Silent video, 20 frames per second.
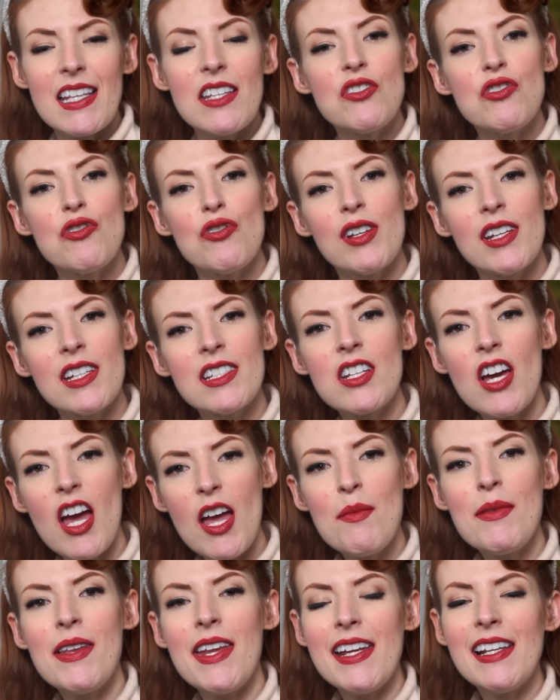as uh, during her
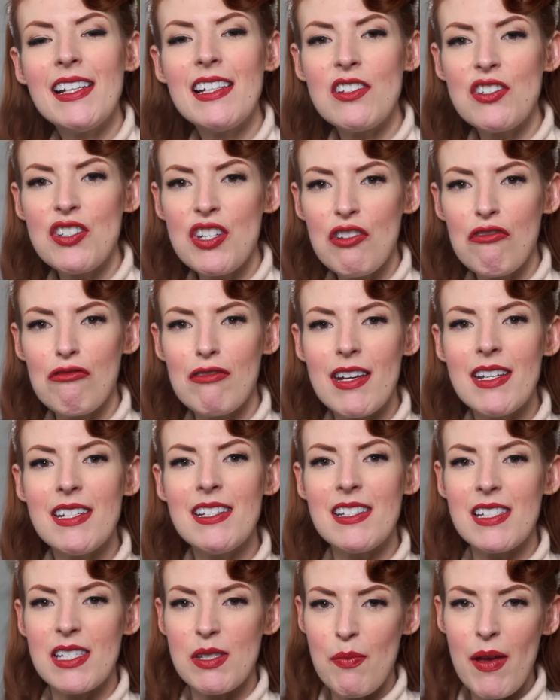time in England she
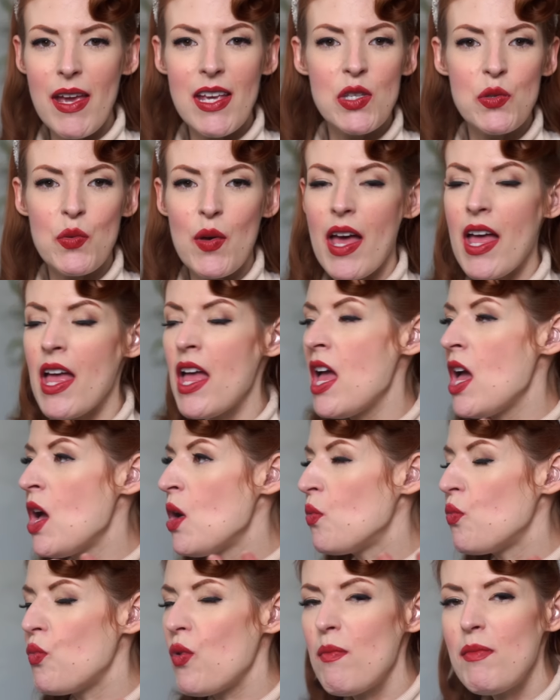created a space where
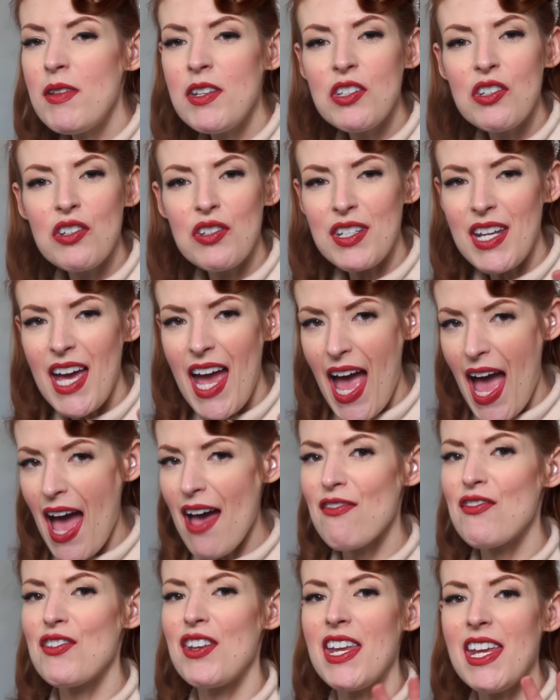women could
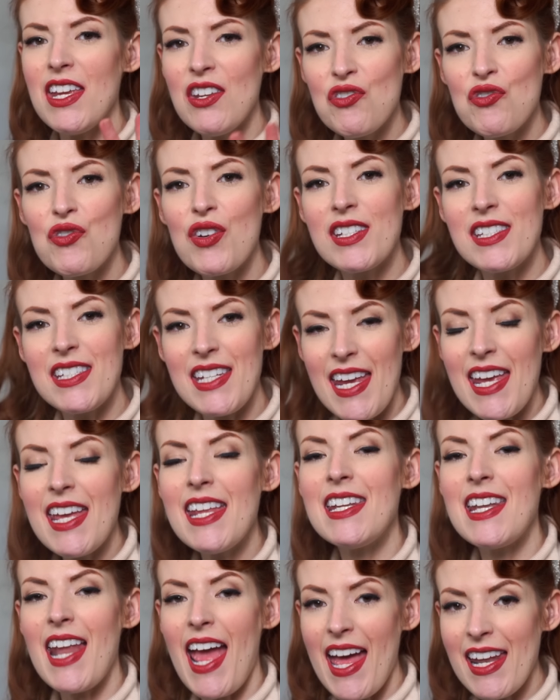have an interest
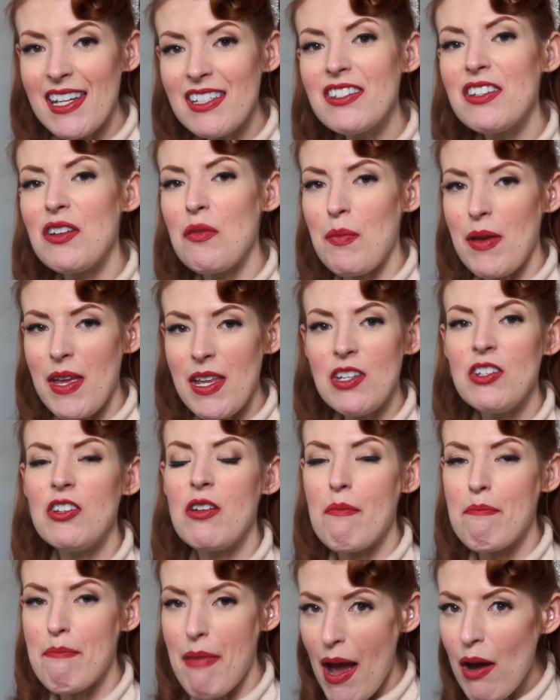in and an opinion
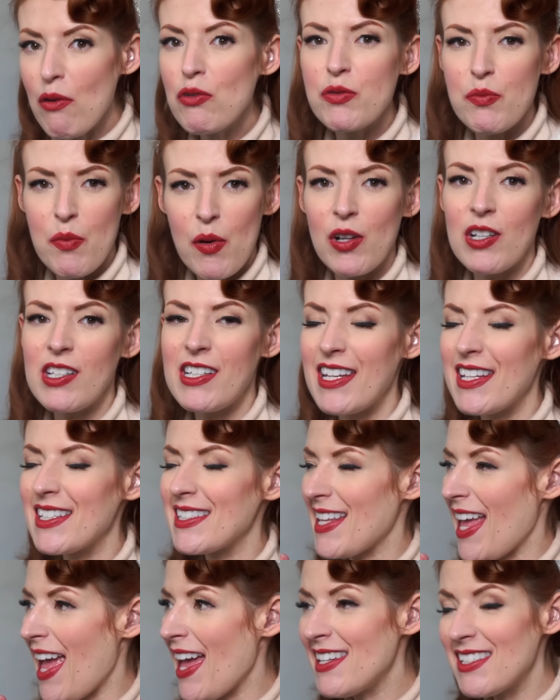about
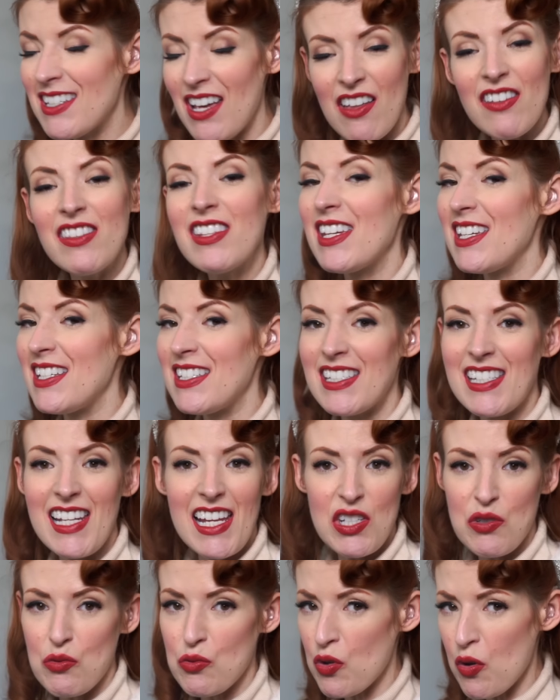politics and other
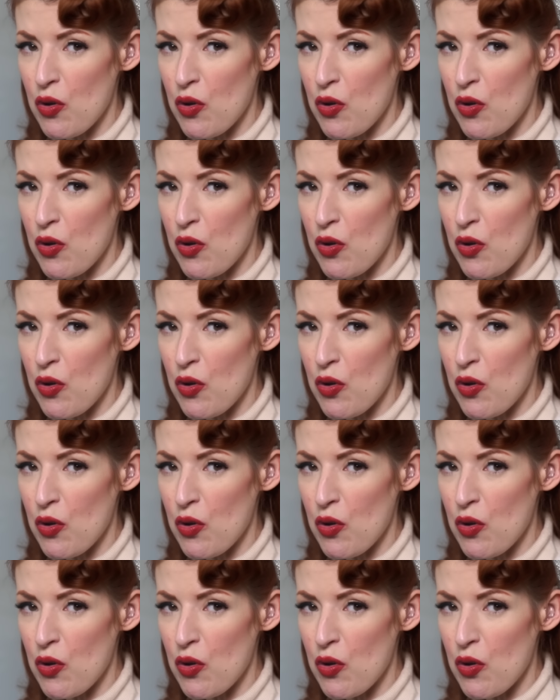intellectual